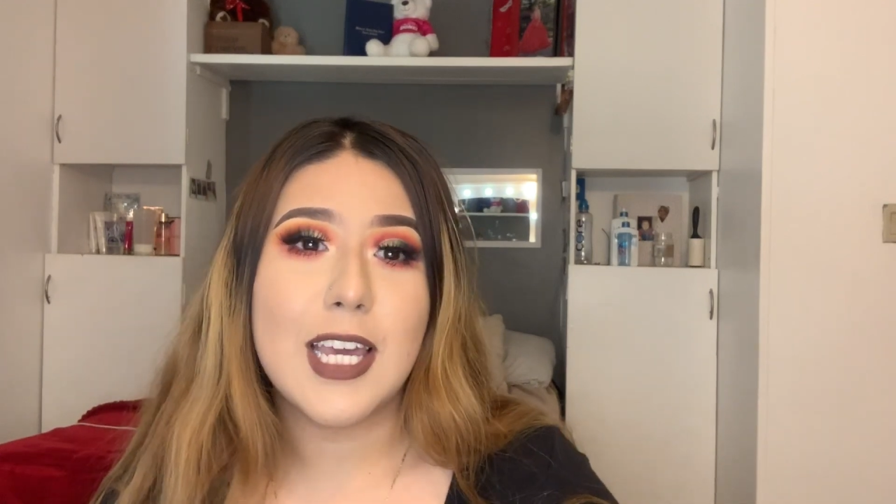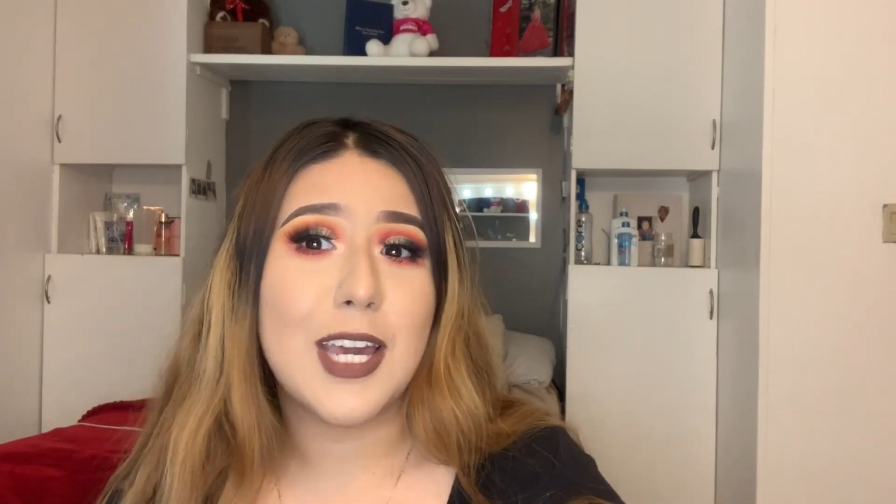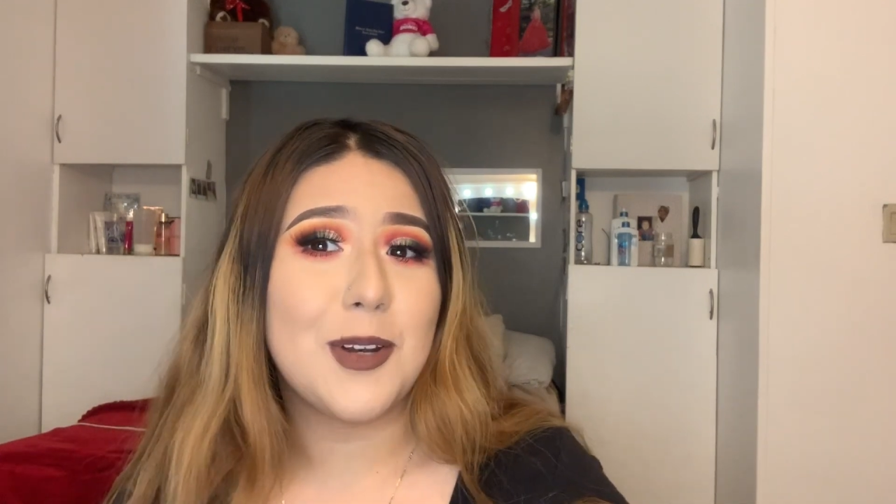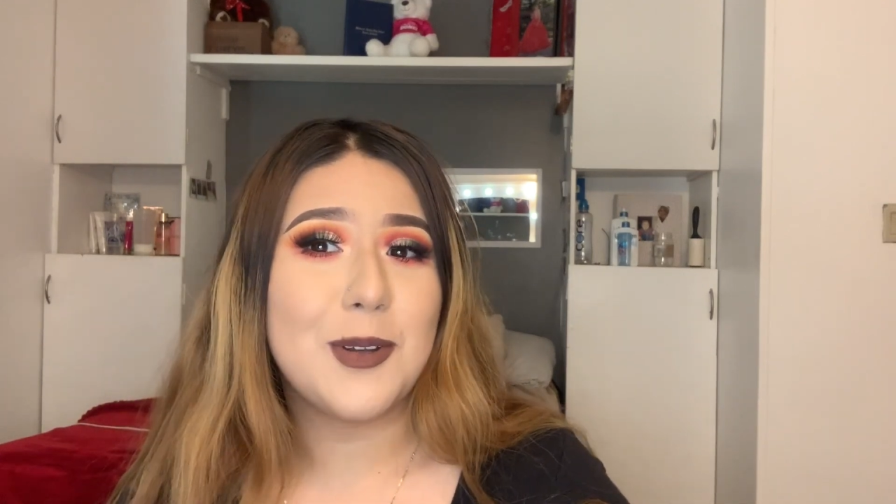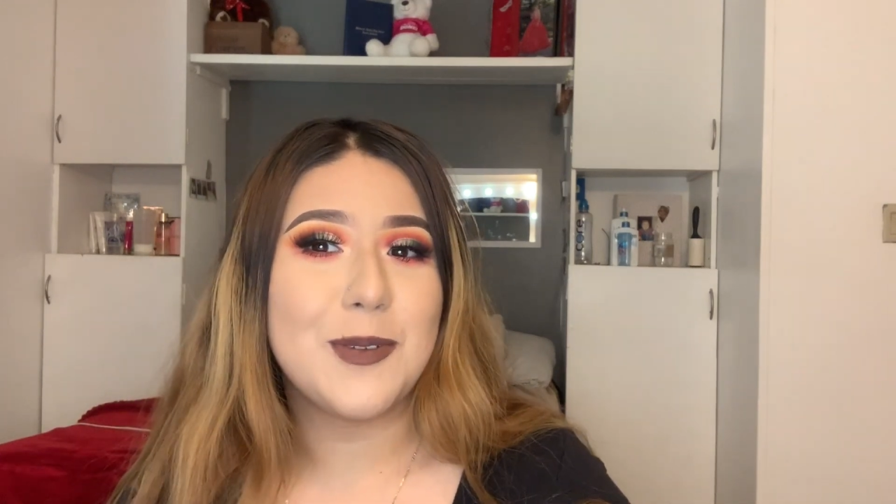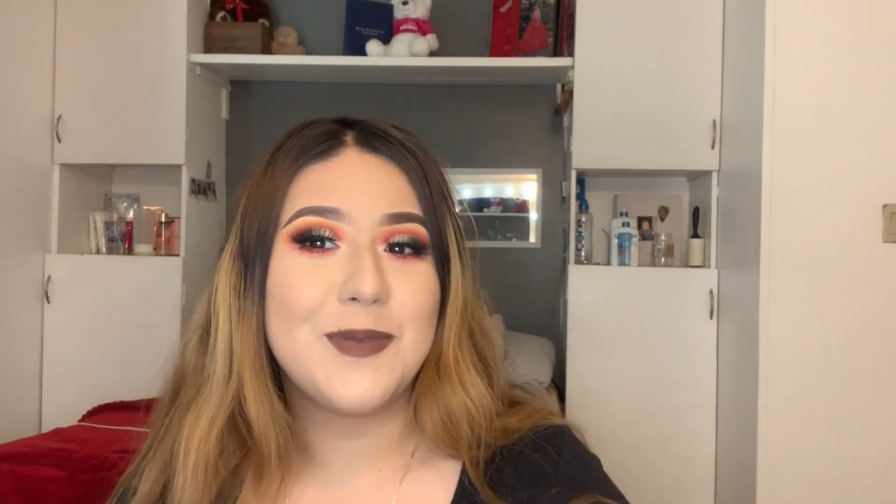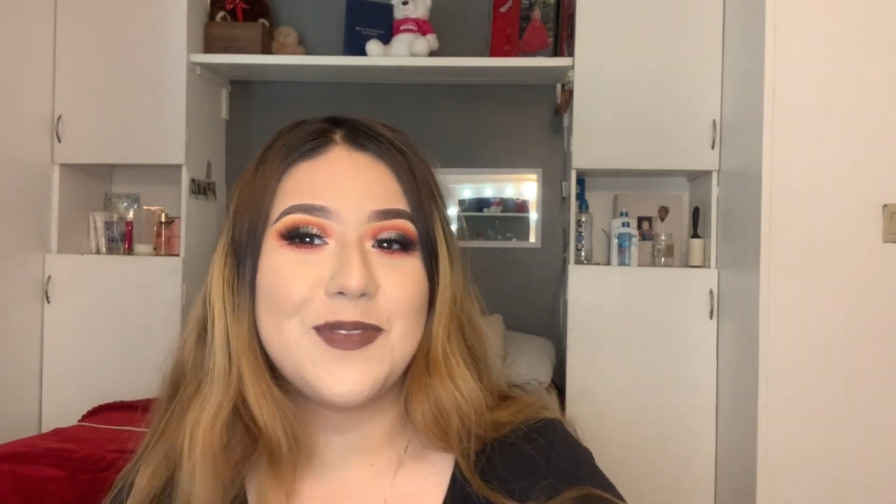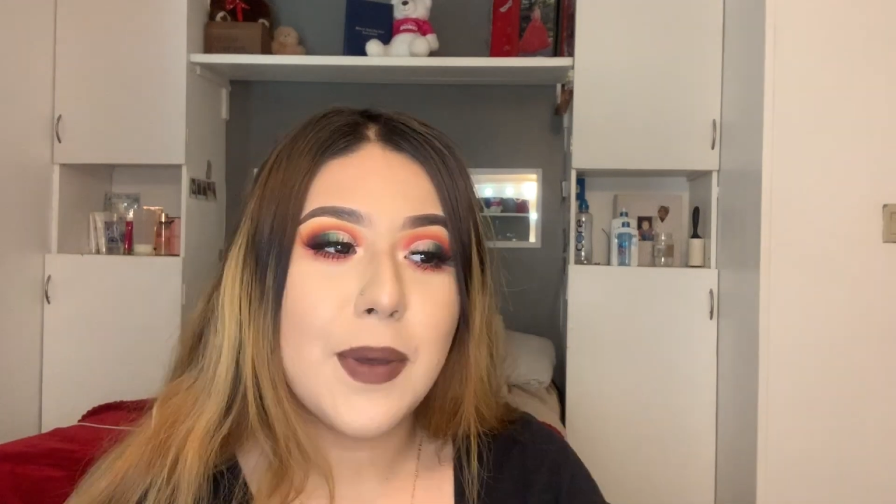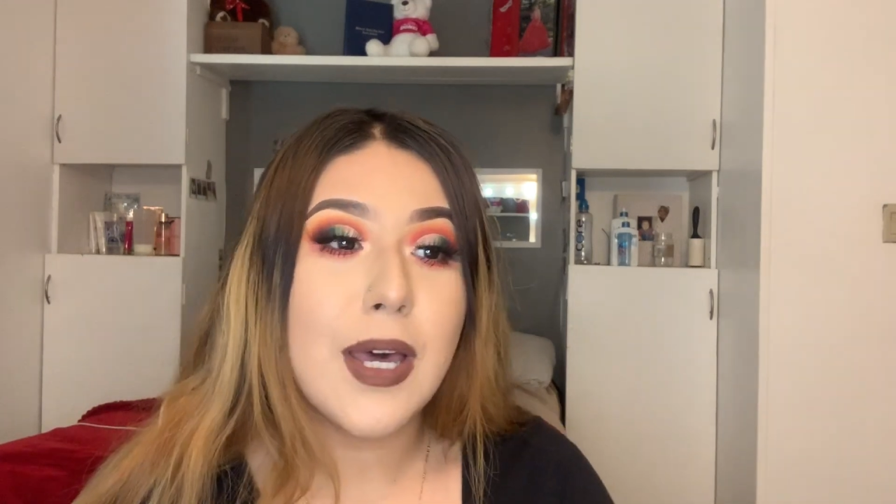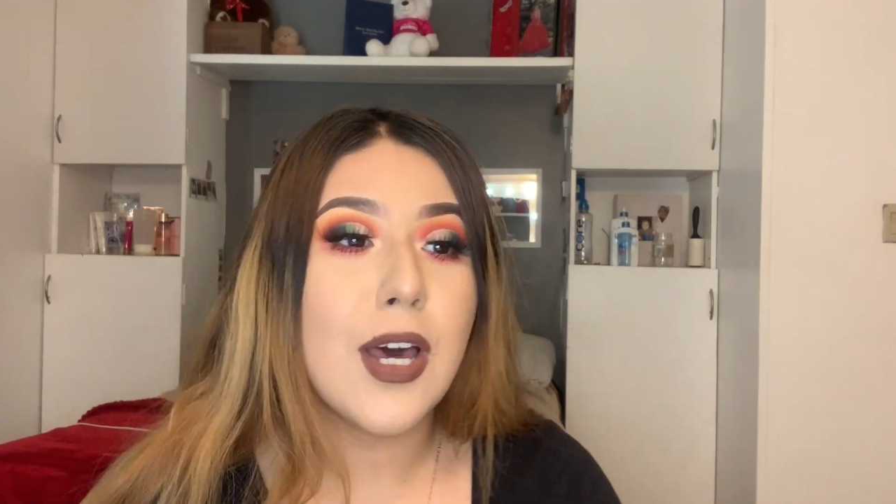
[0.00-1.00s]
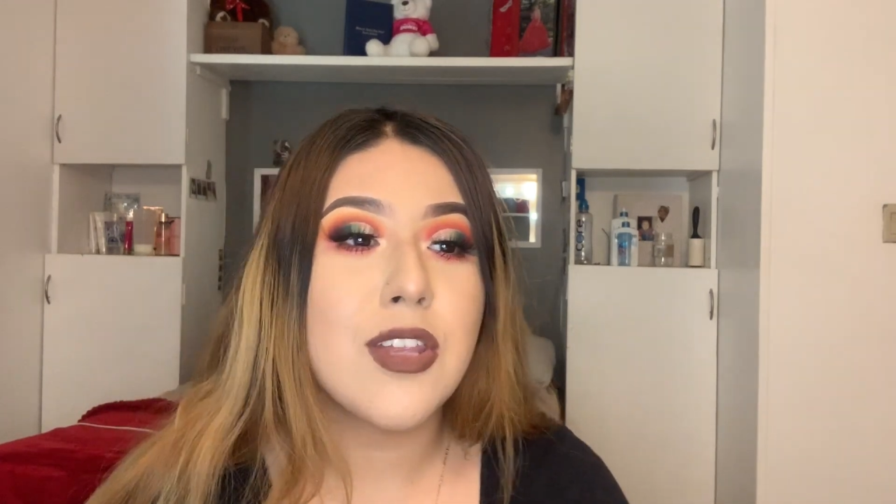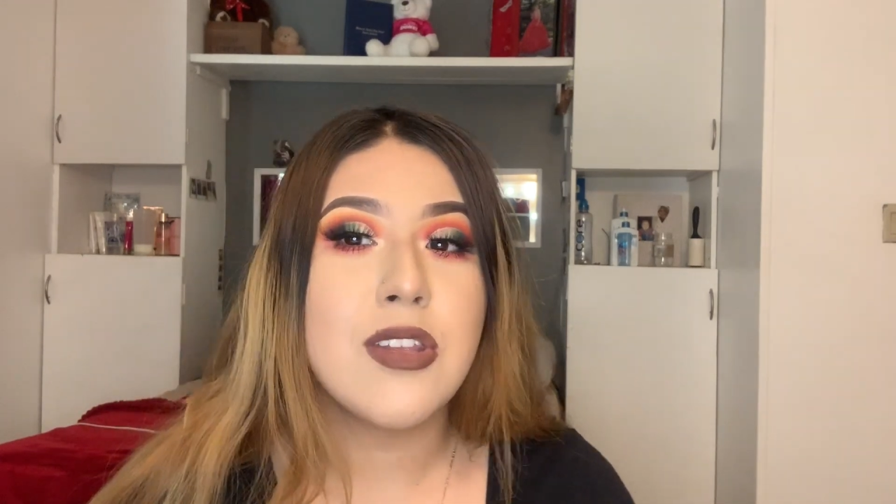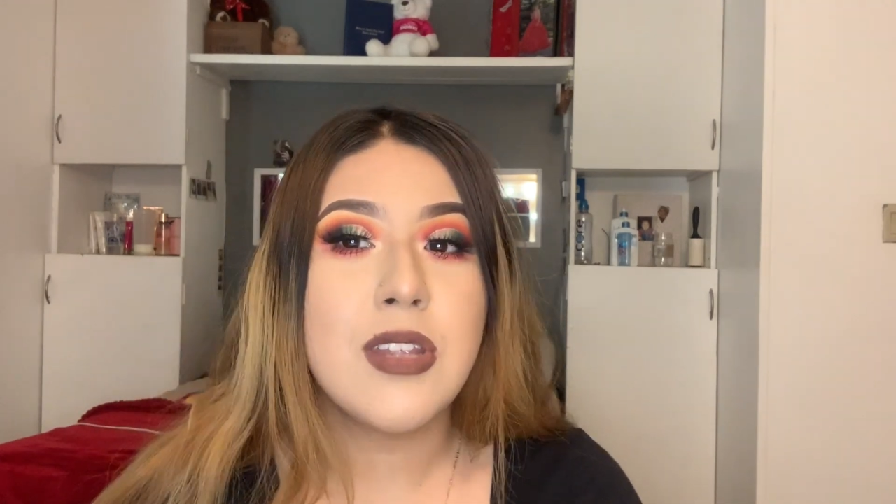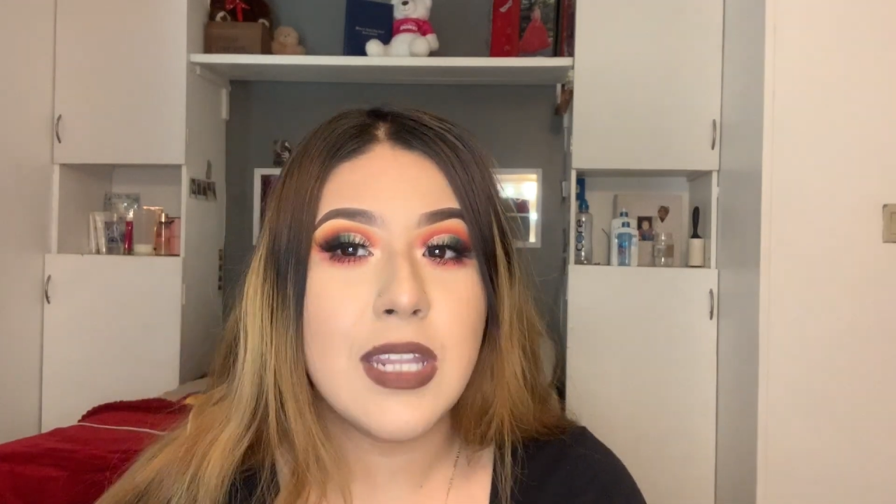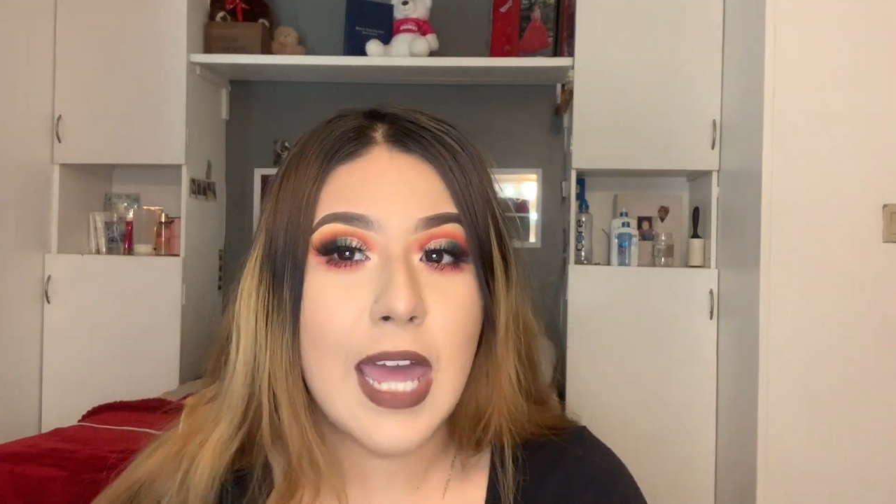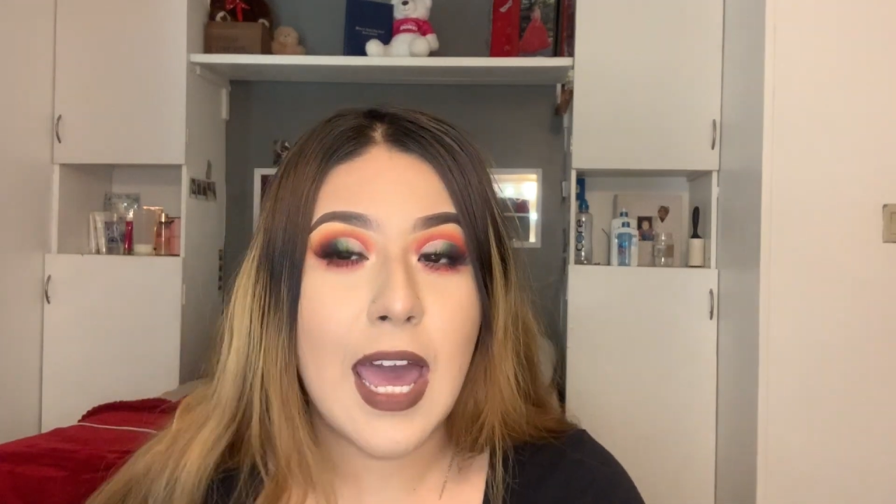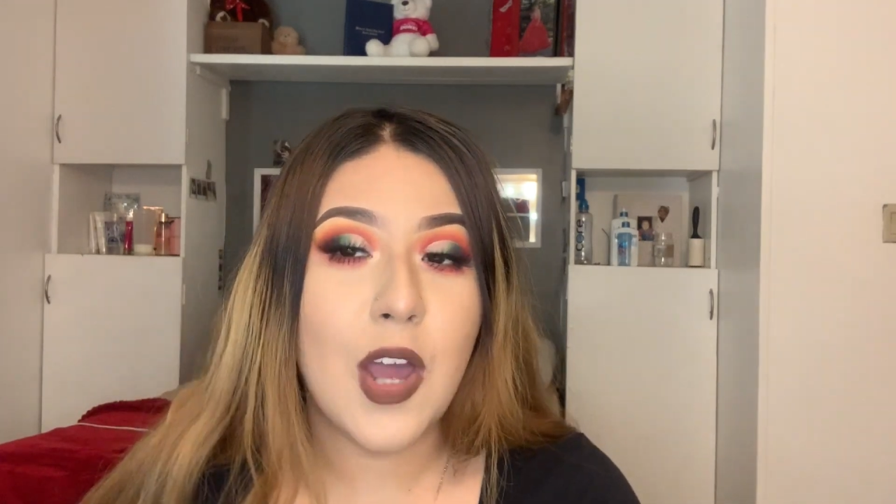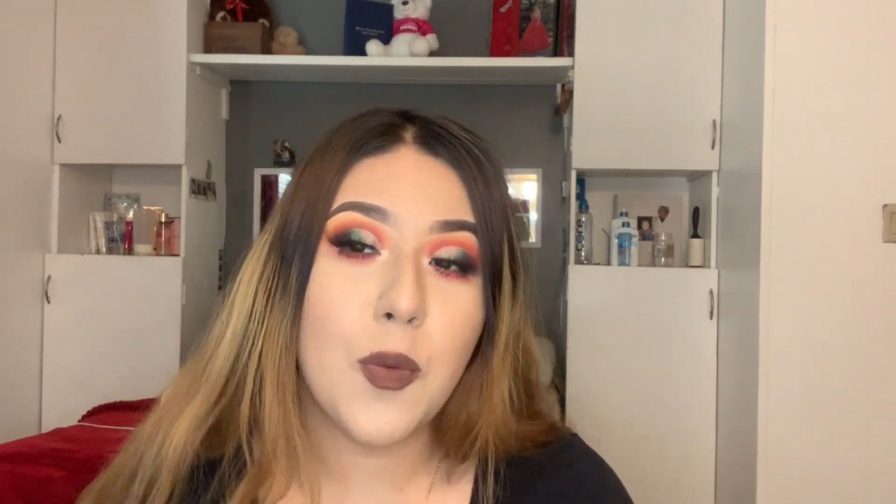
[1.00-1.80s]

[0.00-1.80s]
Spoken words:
I don't know. But other than that,